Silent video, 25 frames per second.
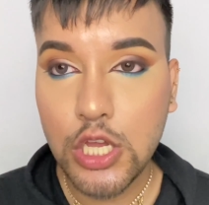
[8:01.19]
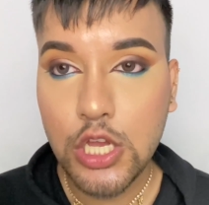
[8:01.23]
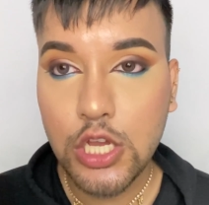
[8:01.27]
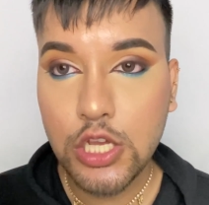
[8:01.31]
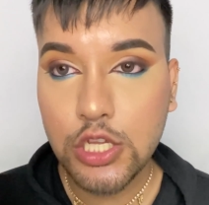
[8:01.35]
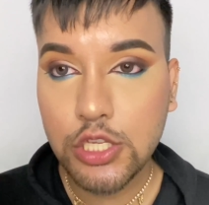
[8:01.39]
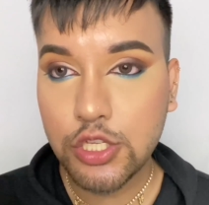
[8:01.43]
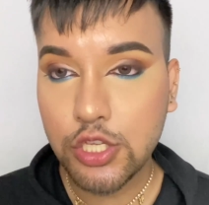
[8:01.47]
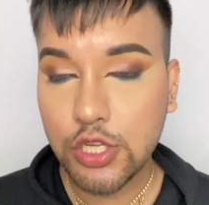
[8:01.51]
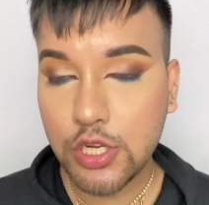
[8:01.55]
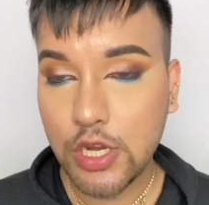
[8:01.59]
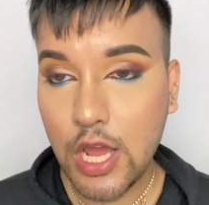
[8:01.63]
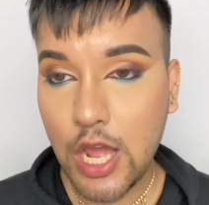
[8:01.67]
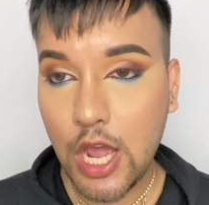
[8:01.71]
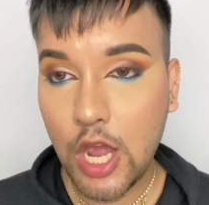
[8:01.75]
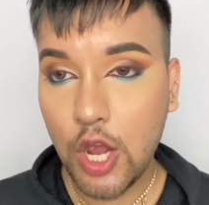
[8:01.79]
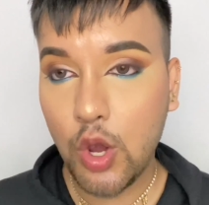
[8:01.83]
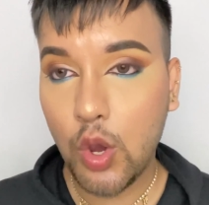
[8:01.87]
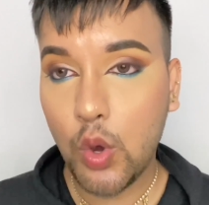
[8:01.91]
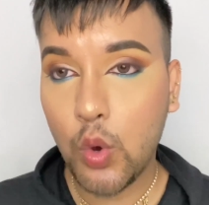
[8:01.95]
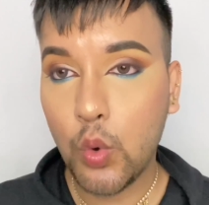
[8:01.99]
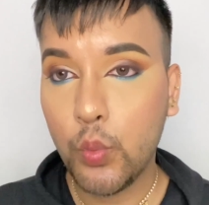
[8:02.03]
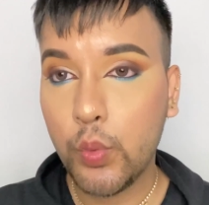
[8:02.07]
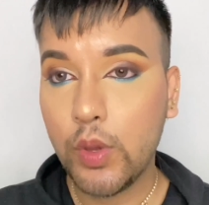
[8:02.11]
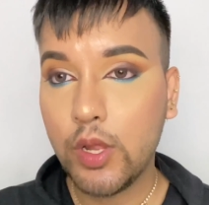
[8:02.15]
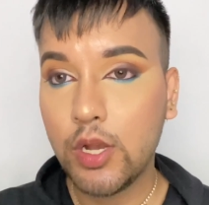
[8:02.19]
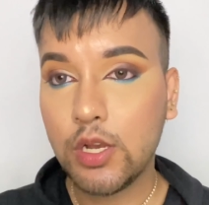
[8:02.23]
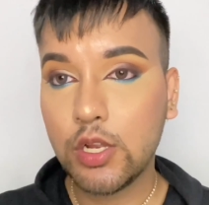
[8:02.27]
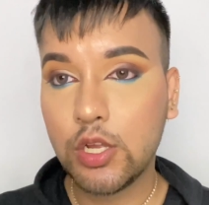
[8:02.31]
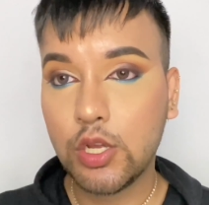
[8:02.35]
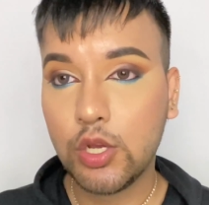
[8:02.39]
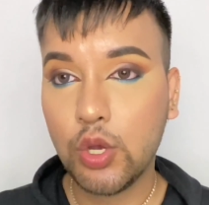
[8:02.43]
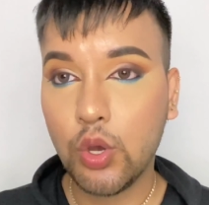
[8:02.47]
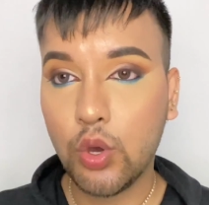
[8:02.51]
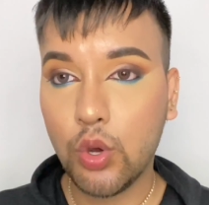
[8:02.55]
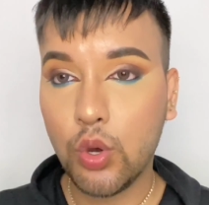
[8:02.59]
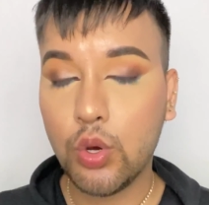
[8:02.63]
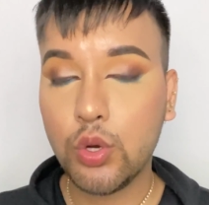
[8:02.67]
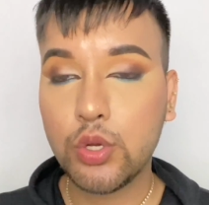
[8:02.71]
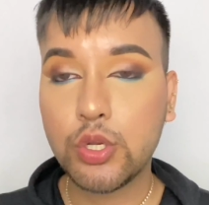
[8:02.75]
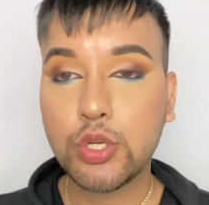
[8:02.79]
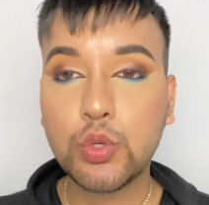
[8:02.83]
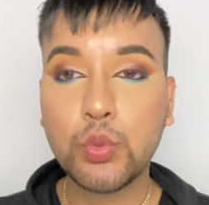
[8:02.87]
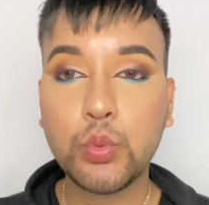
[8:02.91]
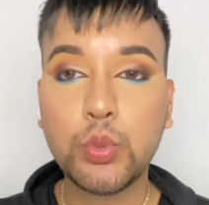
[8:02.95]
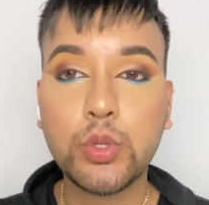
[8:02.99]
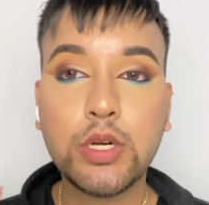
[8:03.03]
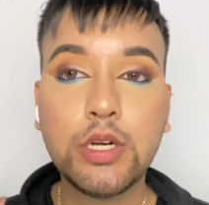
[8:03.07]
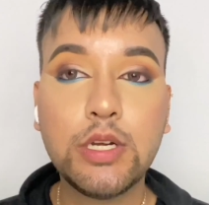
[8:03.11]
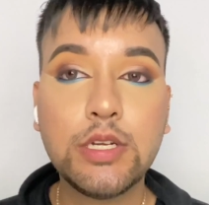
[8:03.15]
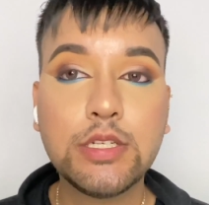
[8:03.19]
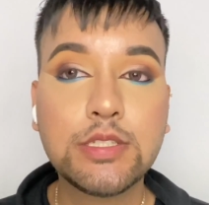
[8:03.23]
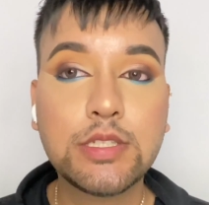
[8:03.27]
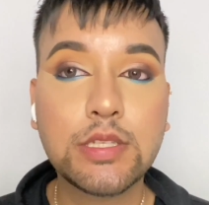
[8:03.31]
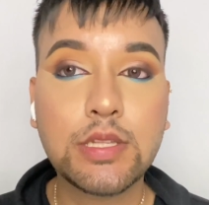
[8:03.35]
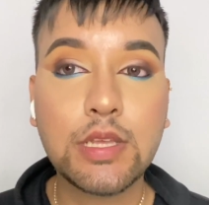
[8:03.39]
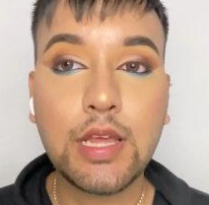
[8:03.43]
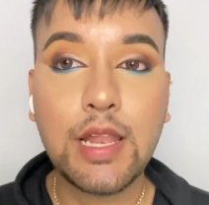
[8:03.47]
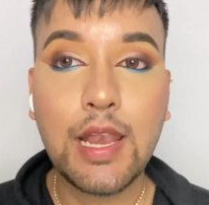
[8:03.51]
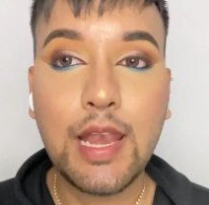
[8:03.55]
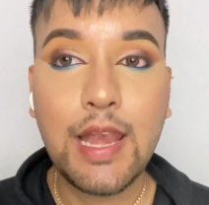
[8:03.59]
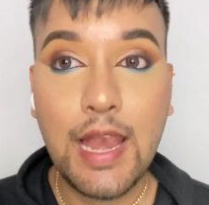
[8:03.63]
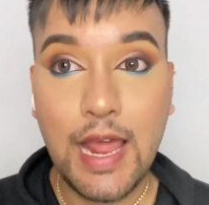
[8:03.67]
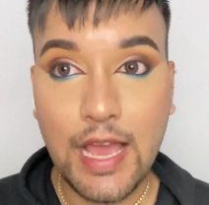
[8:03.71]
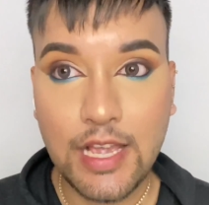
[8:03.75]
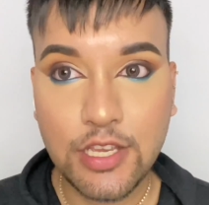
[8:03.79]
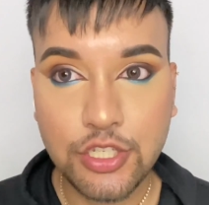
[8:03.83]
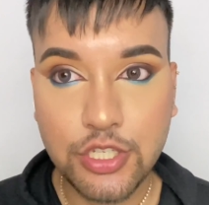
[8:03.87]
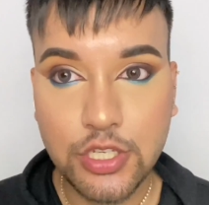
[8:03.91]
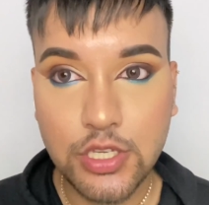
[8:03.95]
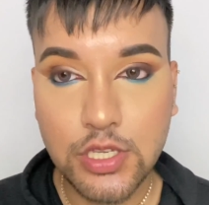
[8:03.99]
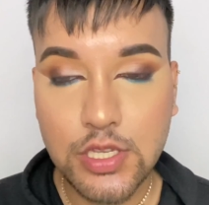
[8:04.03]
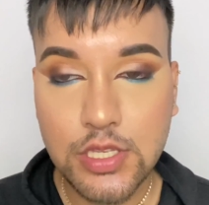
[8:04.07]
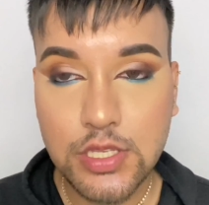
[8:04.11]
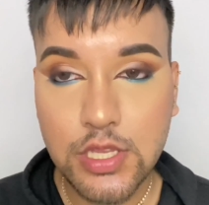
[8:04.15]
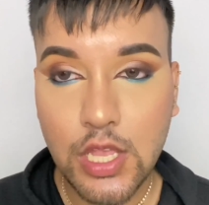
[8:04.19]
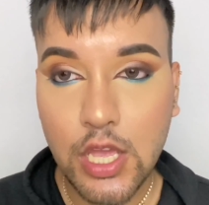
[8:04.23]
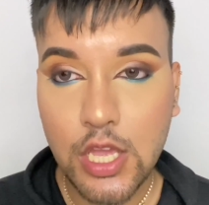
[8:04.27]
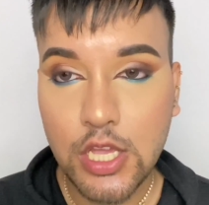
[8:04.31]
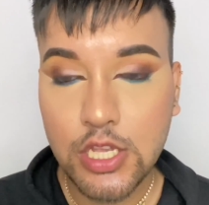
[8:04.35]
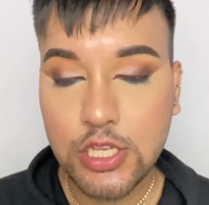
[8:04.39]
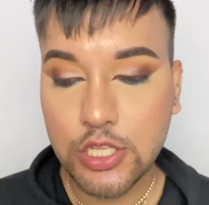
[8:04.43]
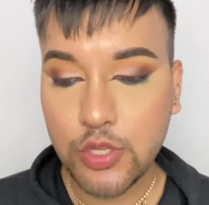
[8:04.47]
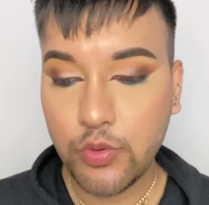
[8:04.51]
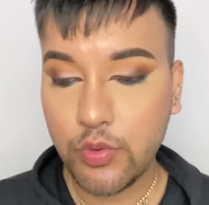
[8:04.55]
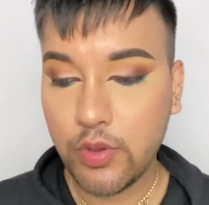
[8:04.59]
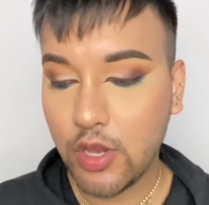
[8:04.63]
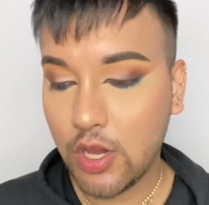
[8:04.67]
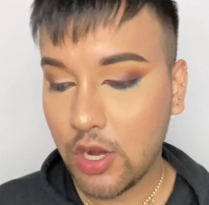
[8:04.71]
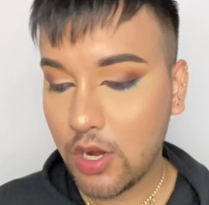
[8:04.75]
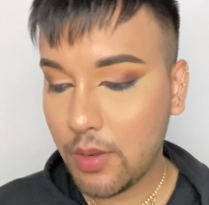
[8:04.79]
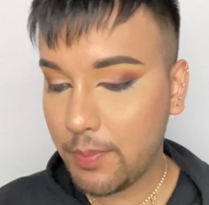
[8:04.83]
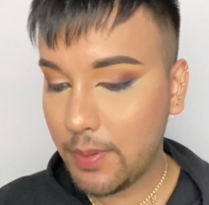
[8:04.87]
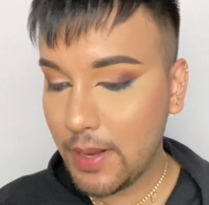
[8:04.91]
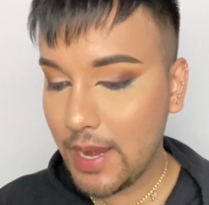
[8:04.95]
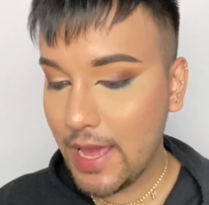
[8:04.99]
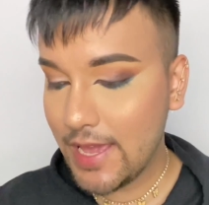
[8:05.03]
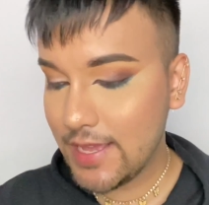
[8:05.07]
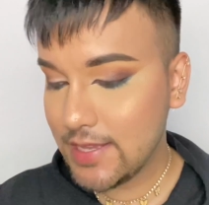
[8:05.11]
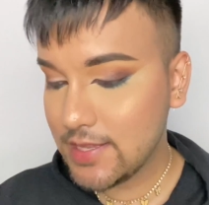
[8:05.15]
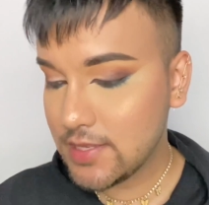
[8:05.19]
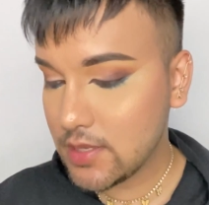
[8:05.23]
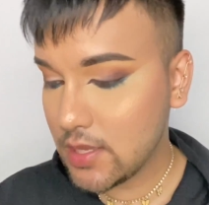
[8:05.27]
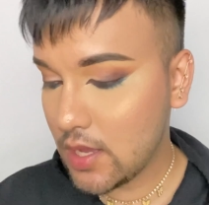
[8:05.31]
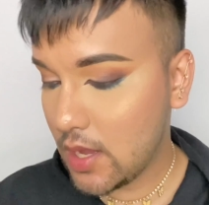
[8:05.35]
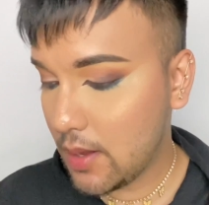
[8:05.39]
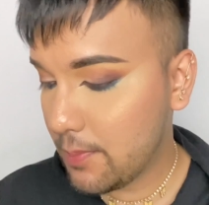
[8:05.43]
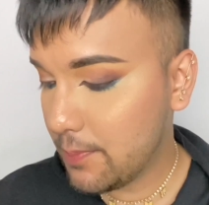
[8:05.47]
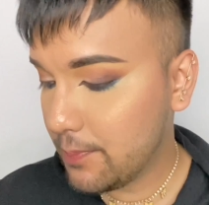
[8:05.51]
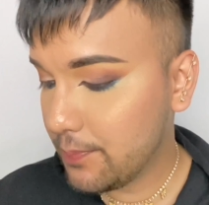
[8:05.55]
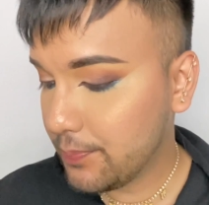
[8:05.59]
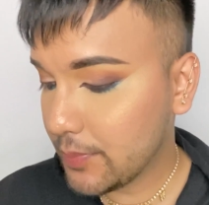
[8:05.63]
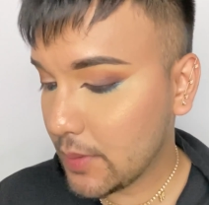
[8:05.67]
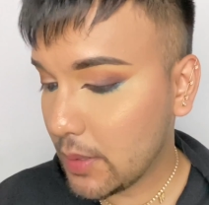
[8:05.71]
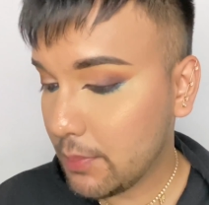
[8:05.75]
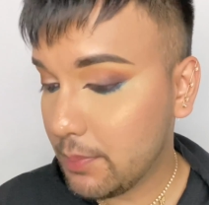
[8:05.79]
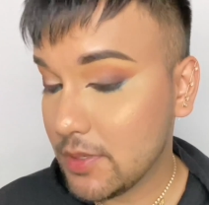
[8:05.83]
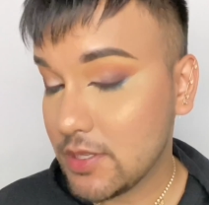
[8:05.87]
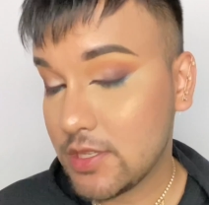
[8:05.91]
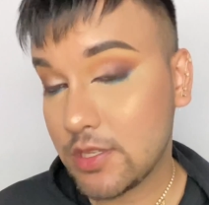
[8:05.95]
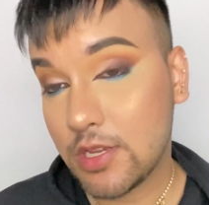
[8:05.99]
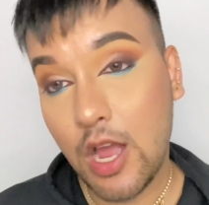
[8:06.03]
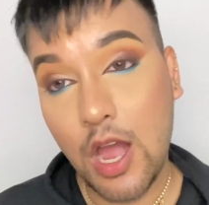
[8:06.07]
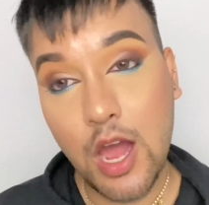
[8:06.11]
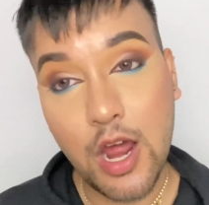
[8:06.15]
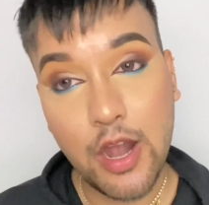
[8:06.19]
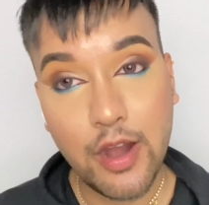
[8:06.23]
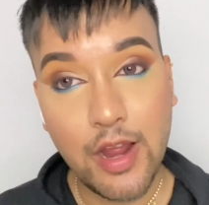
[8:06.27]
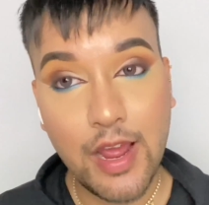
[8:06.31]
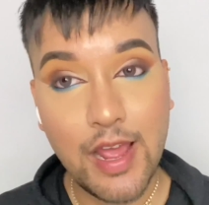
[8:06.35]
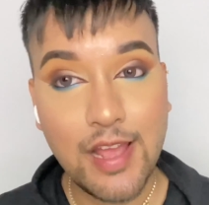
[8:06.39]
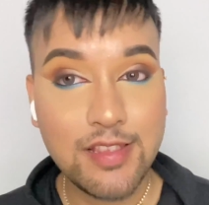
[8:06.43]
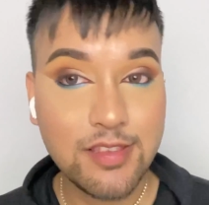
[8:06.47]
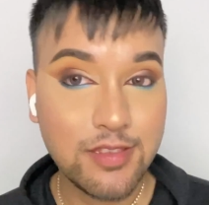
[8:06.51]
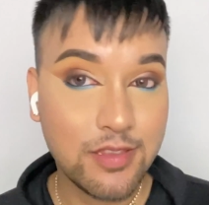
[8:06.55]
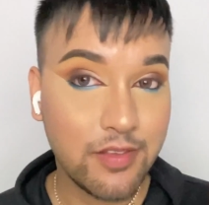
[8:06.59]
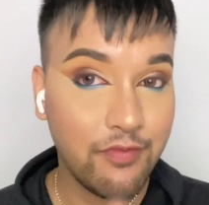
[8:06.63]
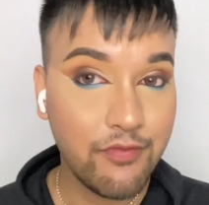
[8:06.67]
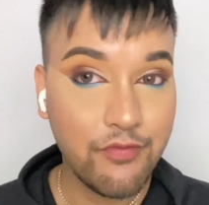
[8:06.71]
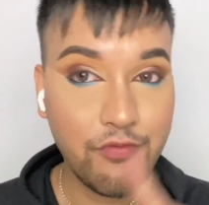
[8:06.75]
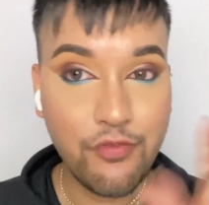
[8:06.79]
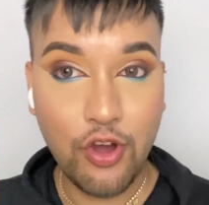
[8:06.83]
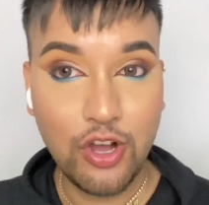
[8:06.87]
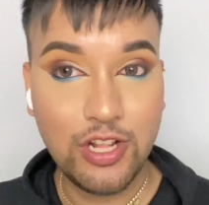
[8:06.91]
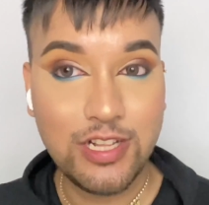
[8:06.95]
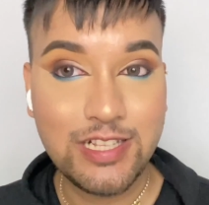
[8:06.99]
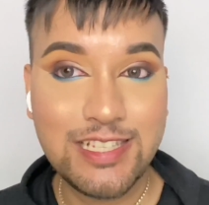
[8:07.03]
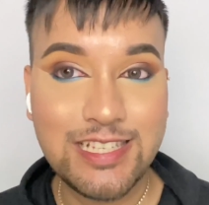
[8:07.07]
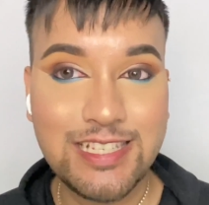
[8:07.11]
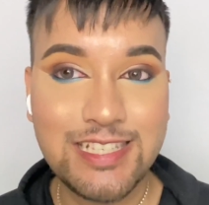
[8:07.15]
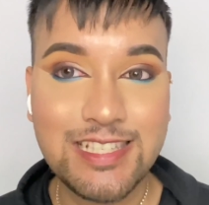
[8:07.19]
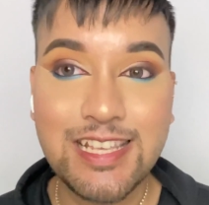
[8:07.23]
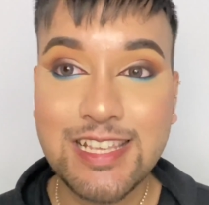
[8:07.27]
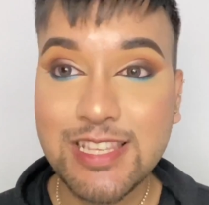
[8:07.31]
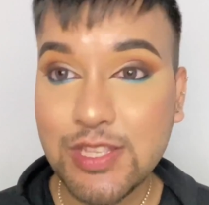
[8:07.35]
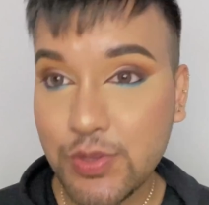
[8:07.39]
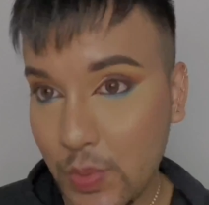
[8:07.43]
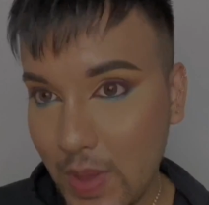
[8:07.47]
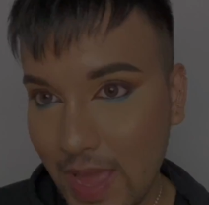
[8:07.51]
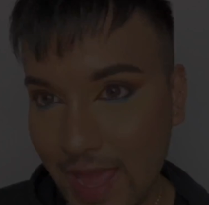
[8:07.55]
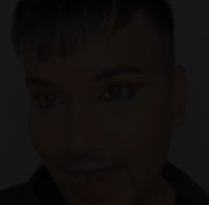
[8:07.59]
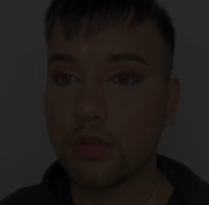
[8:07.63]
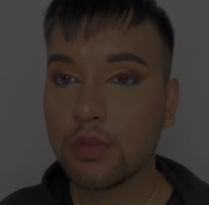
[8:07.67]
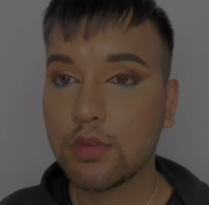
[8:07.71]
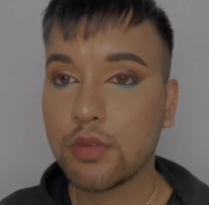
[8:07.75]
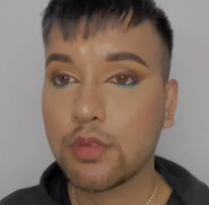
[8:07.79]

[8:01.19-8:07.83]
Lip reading: So now we'll go towards lashes. So we're gonna apply some mascara and some falsies as well.